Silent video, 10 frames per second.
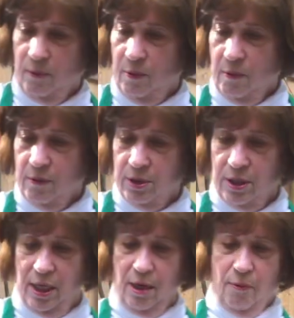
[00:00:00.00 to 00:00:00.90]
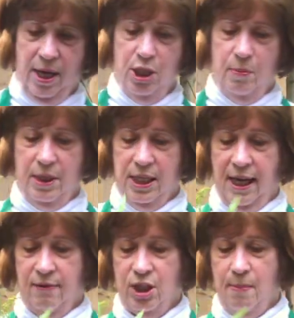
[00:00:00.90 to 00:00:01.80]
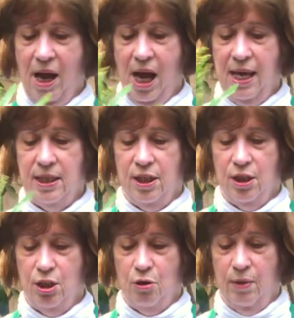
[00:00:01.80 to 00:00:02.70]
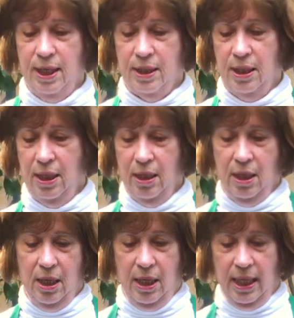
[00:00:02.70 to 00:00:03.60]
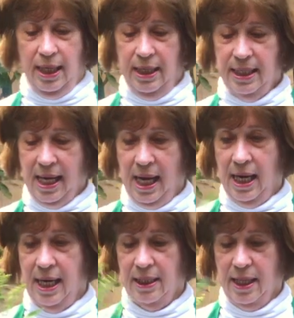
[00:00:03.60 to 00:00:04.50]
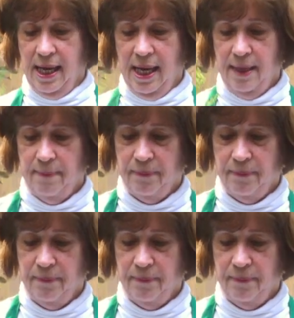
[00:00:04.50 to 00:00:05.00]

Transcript: I want the arrangement to have some height to it. At least I like that.